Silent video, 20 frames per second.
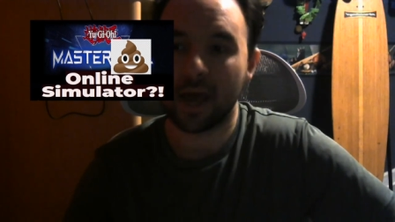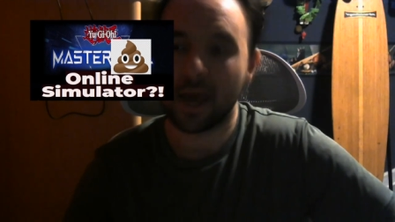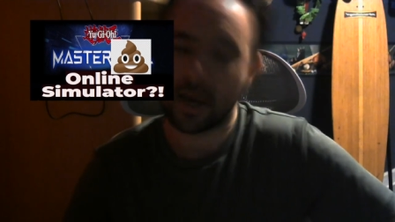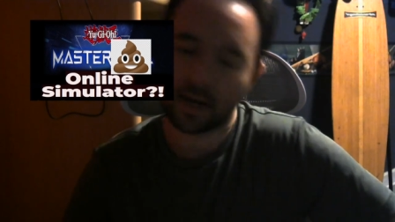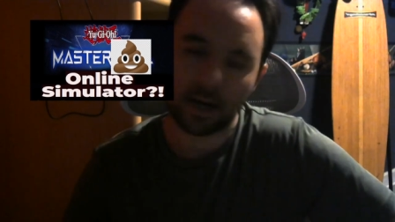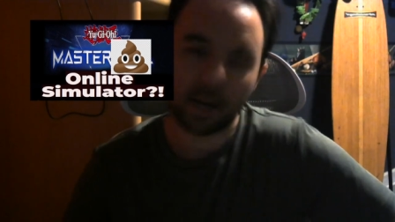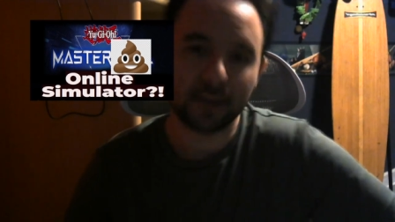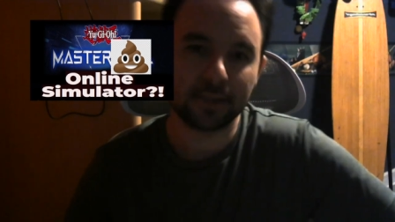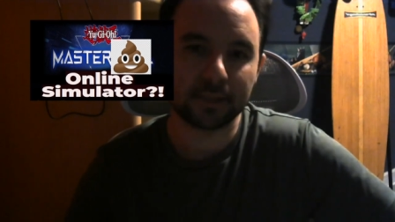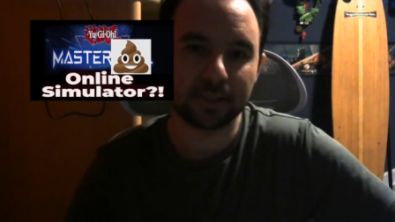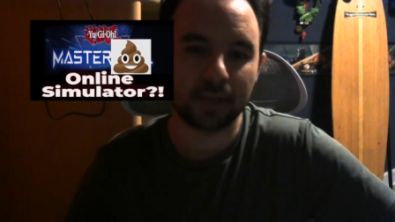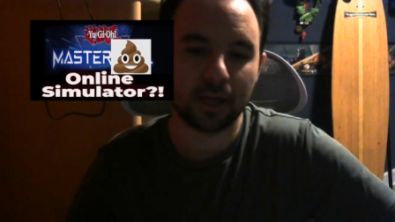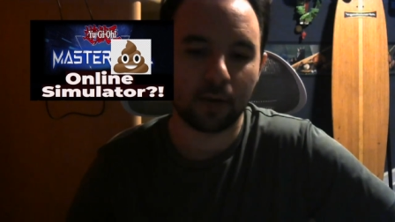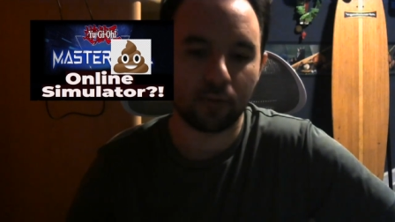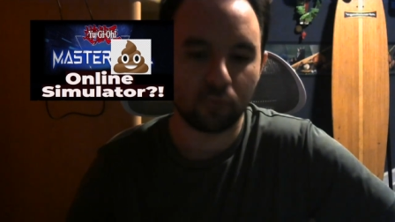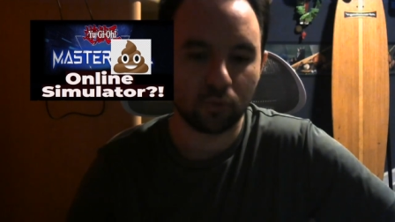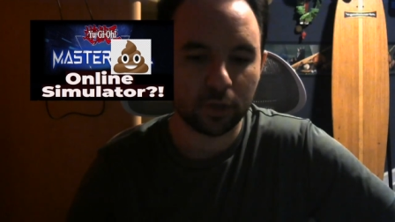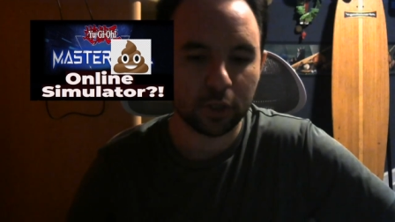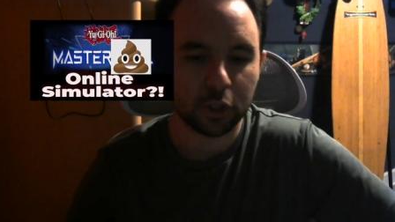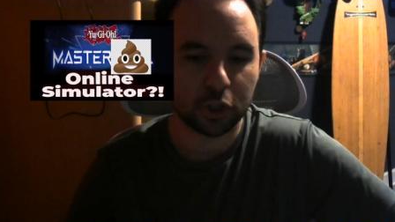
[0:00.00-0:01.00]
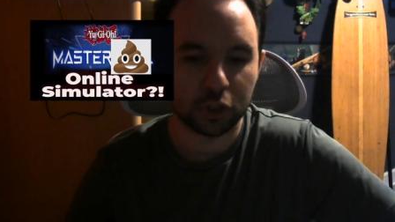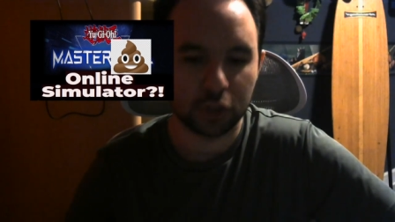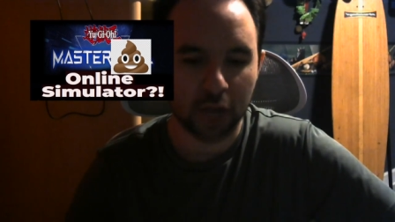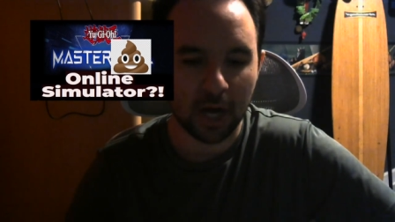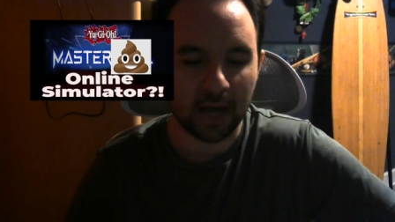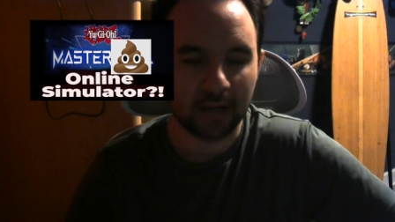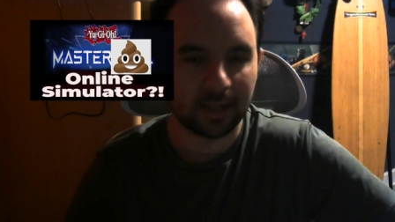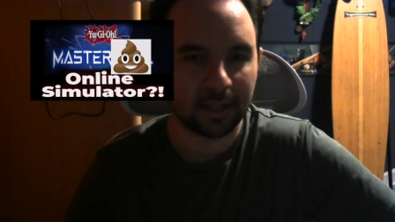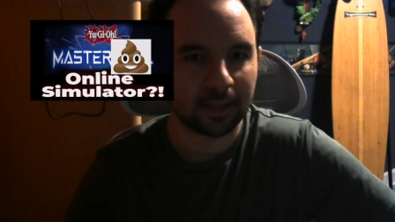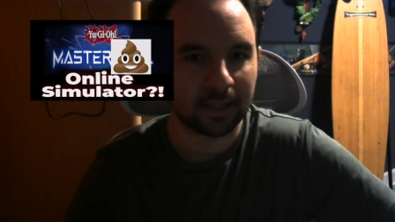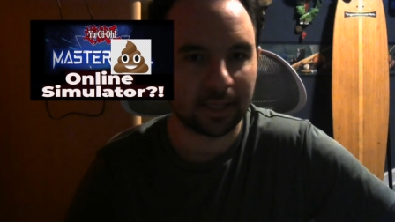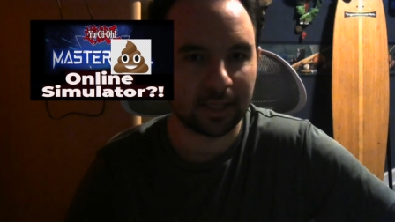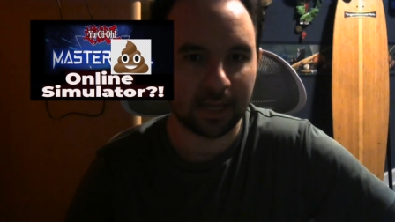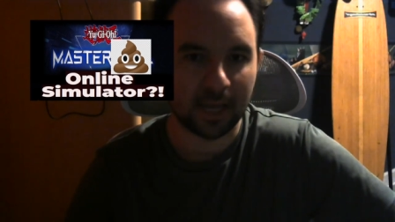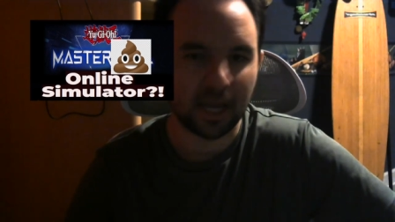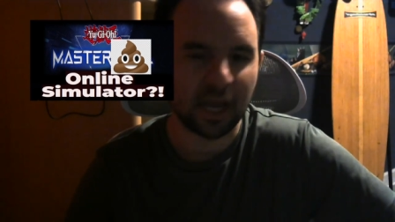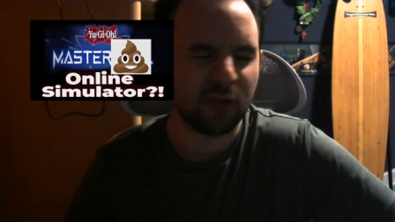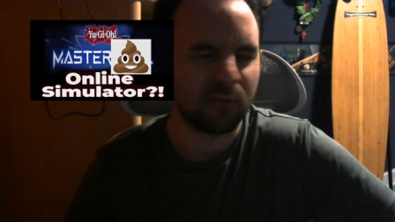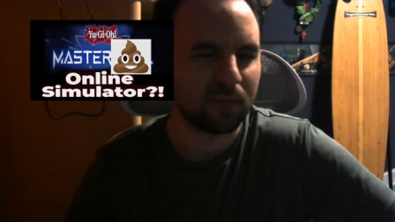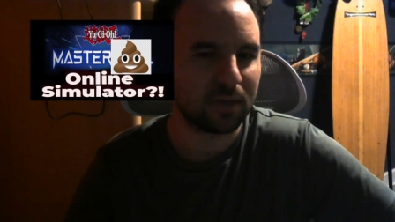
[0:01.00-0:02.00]
And honestly, I'm really shocked that the
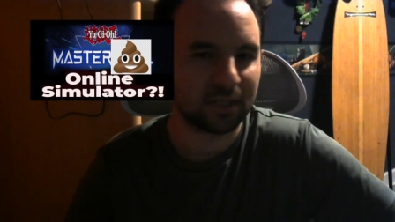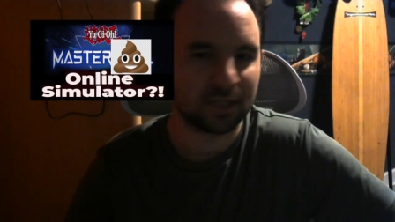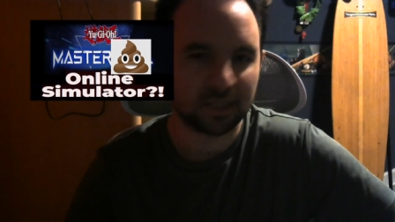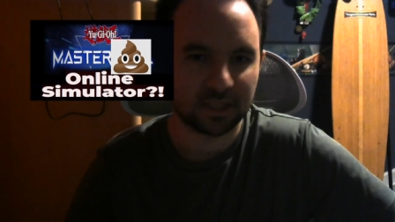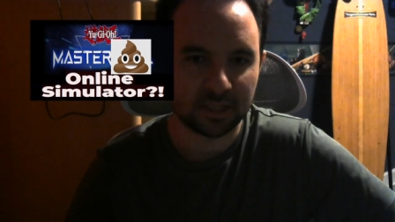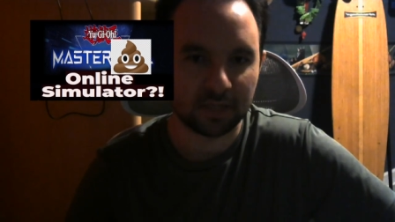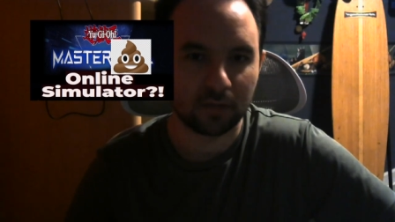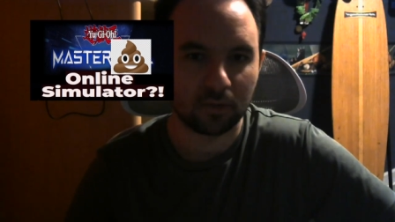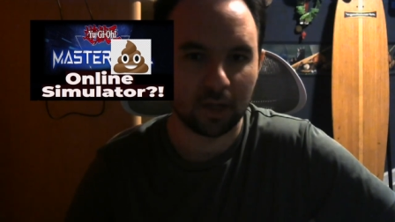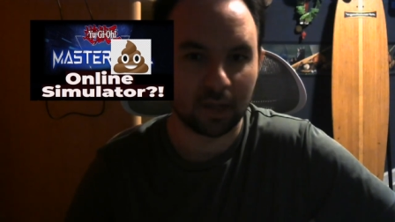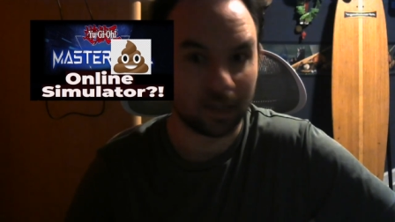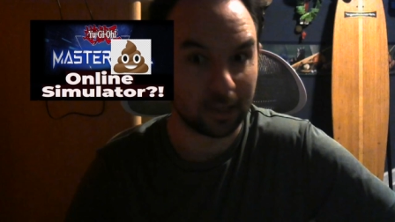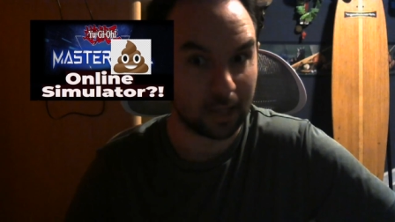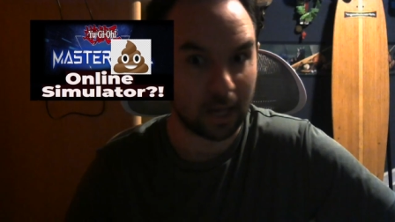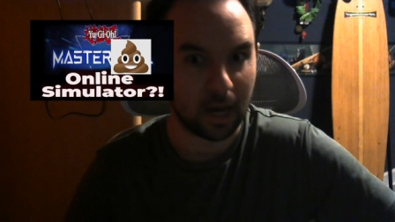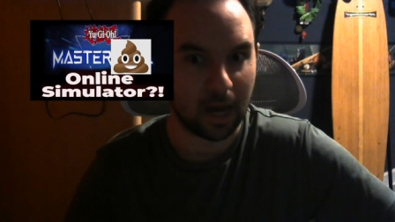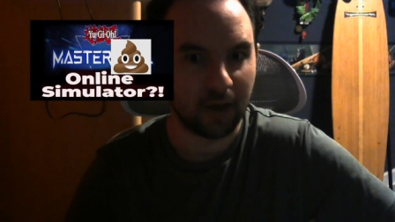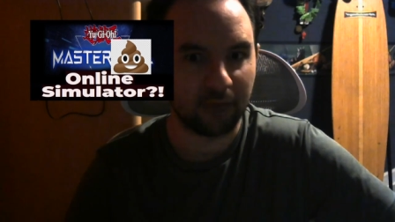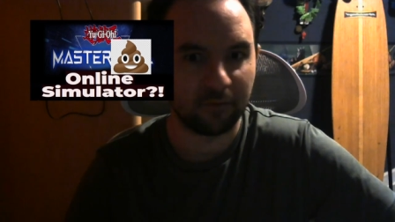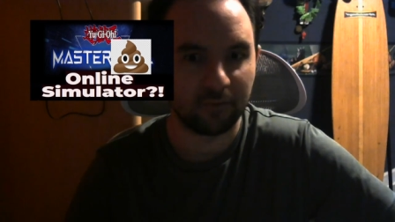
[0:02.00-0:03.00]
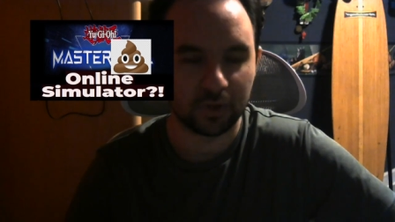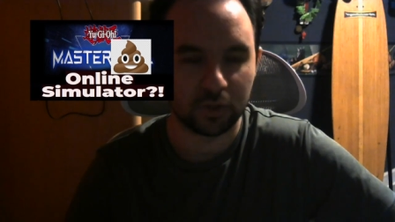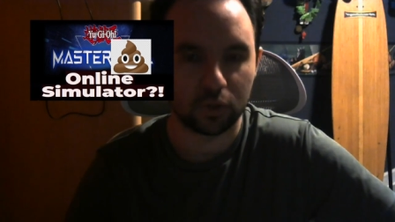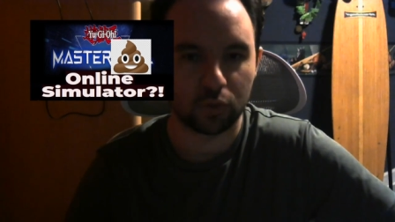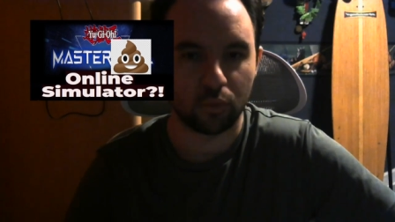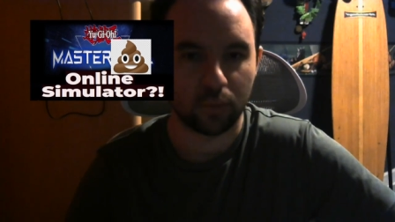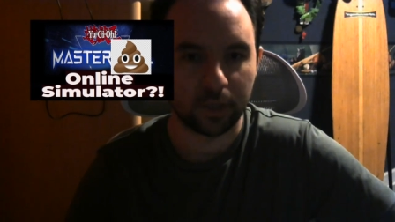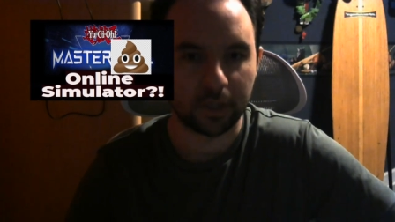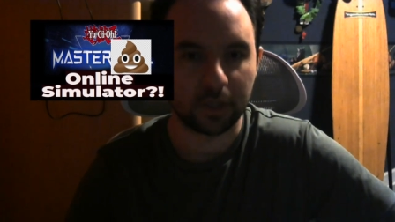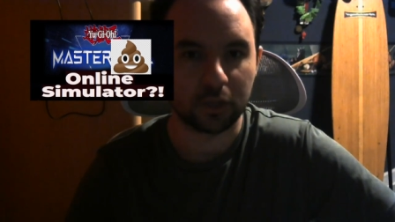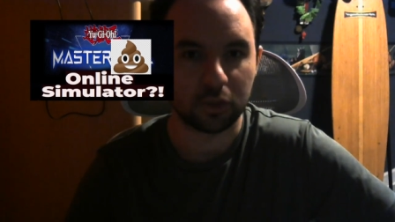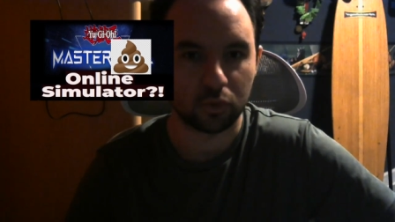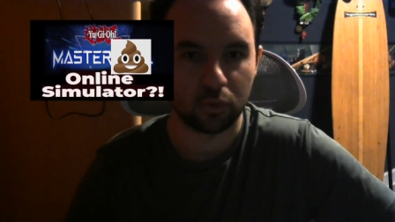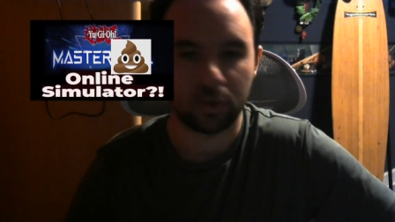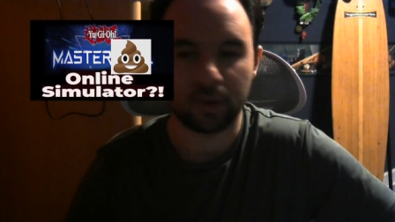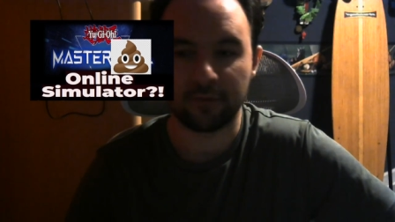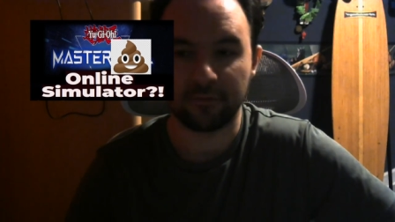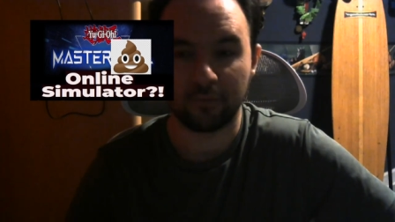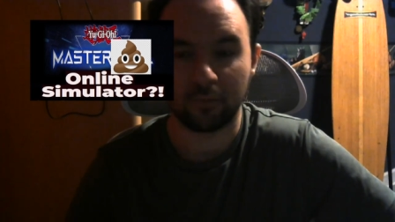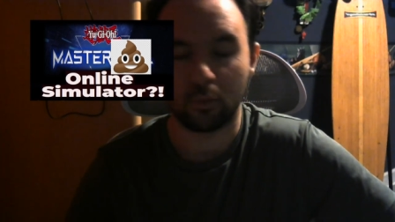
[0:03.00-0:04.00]
game is still alive in
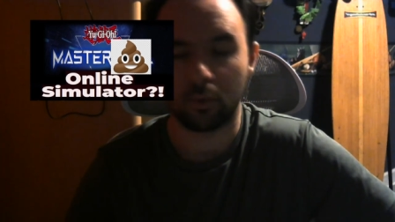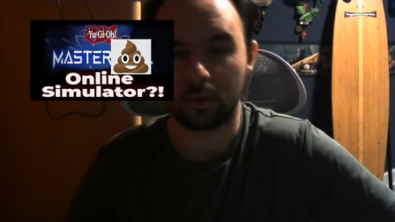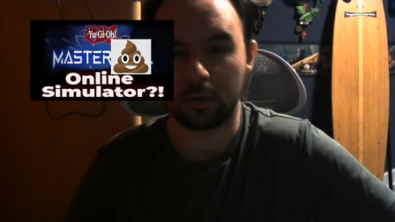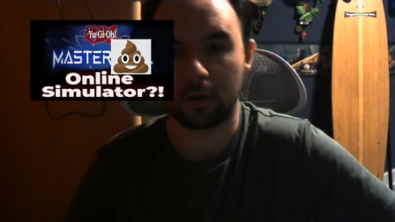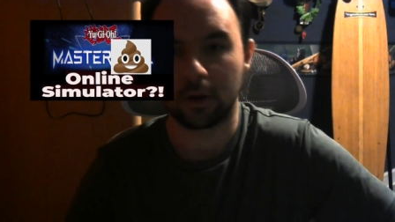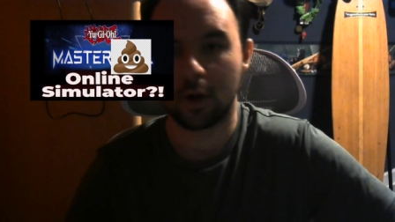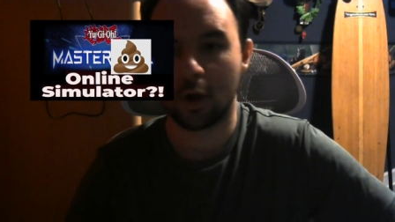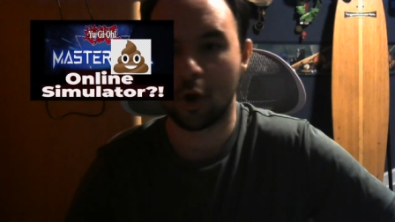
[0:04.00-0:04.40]
2024